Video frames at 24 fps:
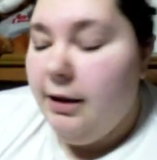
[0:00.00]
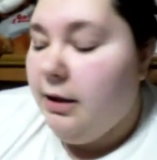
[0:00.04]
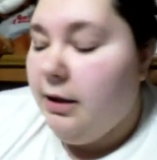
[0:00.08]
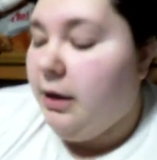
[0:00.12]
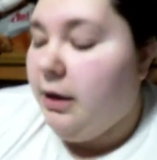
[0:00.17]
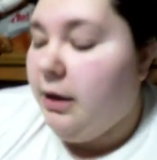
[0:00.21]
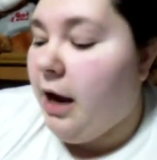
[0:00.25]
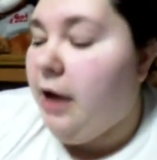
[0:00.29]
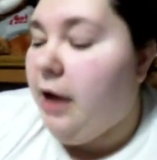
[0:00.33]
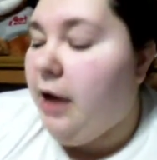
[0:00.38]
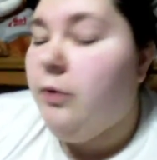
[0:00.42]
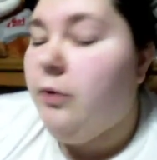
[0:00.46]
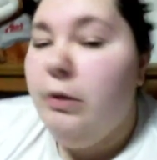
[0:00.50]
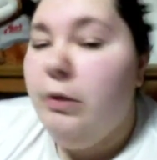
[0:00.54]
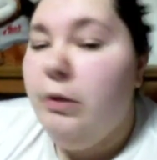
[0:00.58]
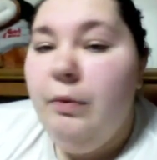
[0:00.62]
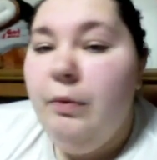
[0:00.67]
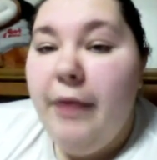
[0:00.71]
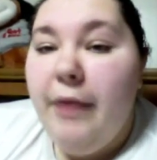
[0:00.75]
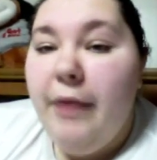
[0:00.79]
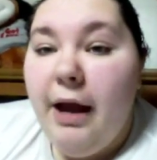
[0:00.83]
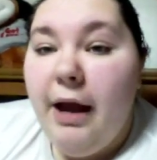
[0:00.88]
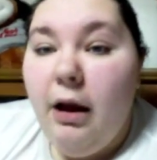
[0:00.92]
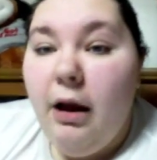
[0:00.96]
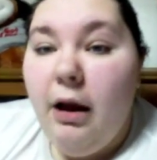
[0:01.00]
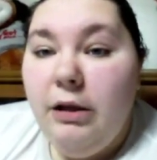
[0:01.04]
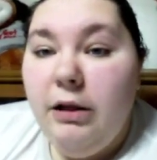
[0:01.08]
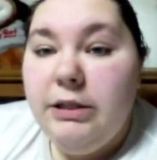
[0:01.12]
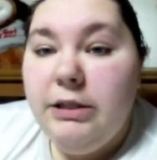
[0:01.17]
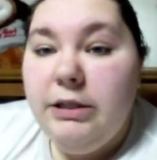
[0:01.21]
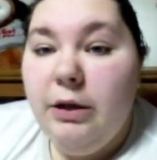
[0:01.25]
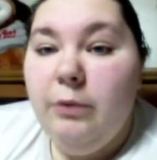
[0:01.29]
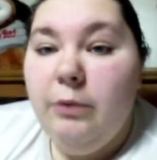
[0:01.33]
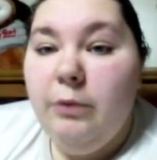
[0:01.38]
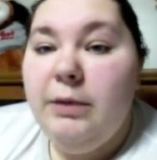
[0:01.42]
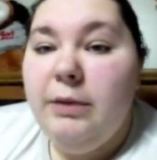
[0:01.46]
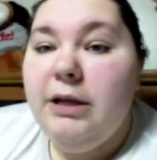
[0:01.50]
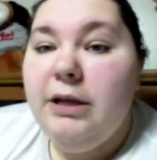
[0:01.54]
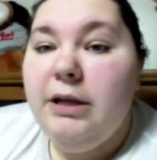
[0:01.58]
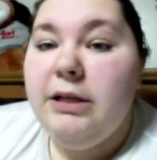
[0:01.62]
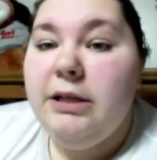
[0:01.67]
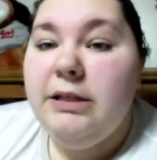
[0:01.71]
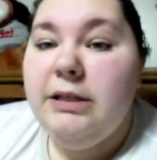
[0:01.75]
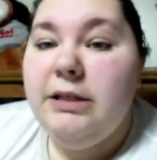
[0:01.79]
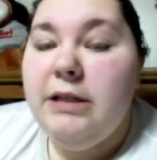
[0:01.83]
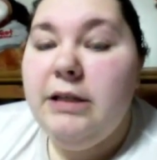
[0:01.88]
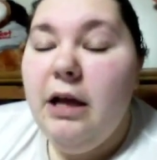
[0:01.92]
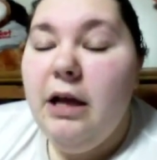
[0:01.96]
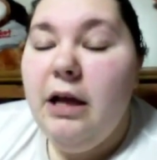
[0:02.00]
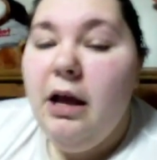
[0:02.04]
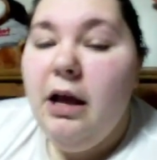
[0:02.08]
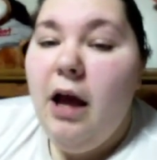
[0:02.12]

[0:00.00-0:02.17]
And I agree with that also because